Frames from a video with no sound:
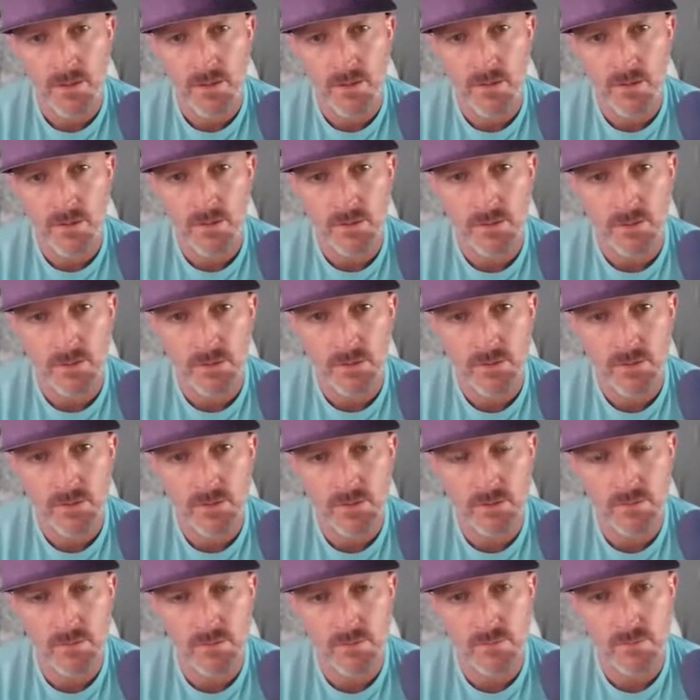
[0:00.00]

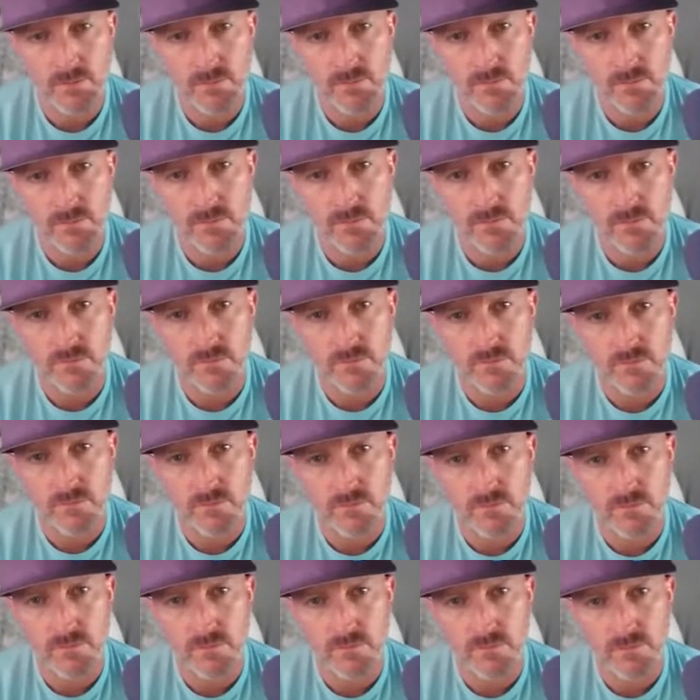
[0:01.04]

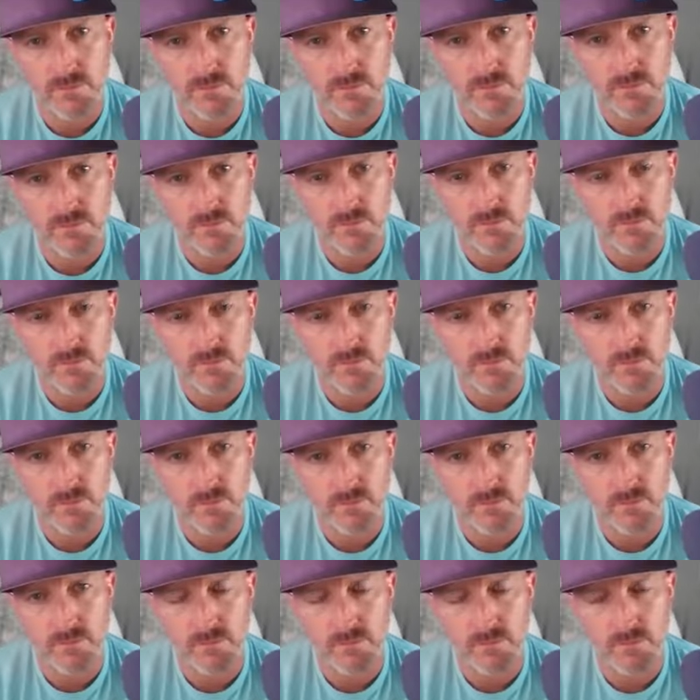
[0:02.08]

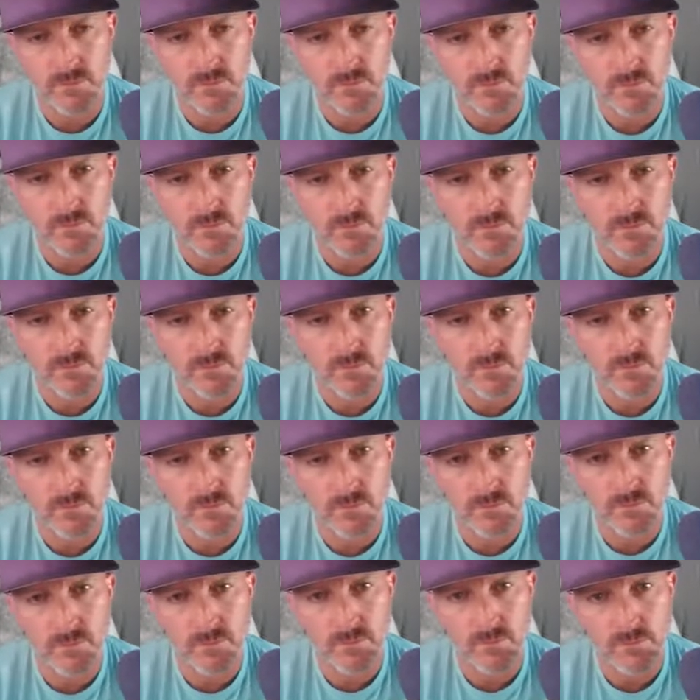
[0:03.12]

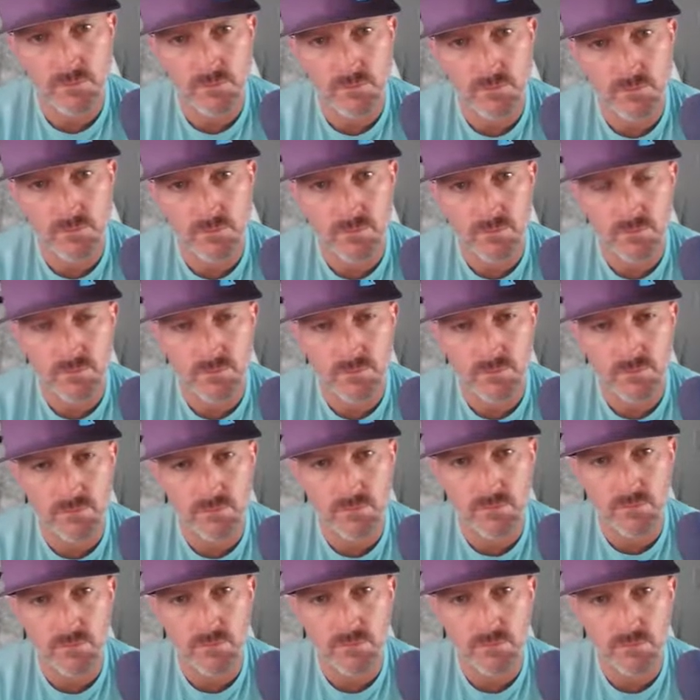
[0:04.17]

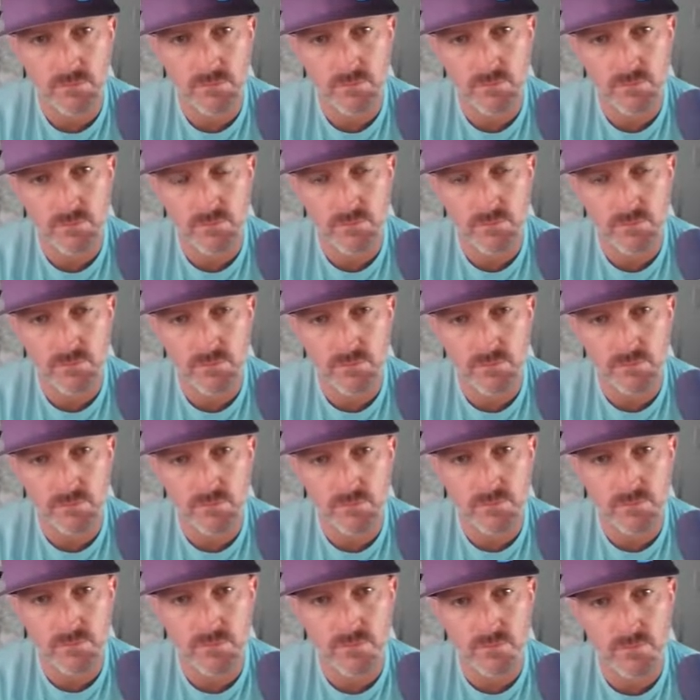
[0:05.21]

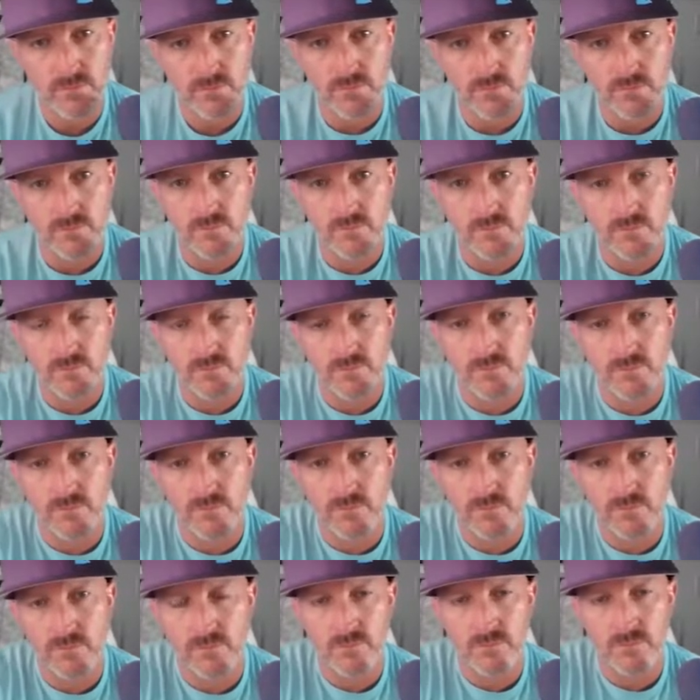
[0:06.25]

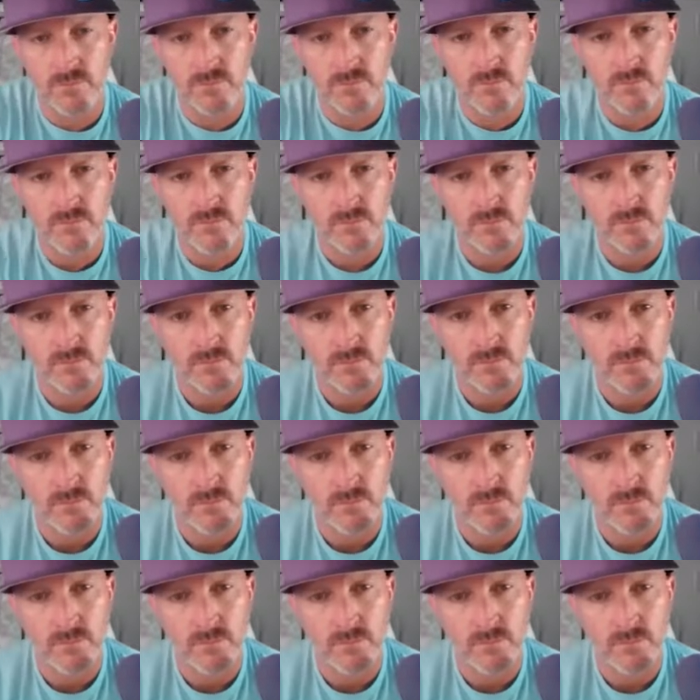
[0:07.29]
(silent)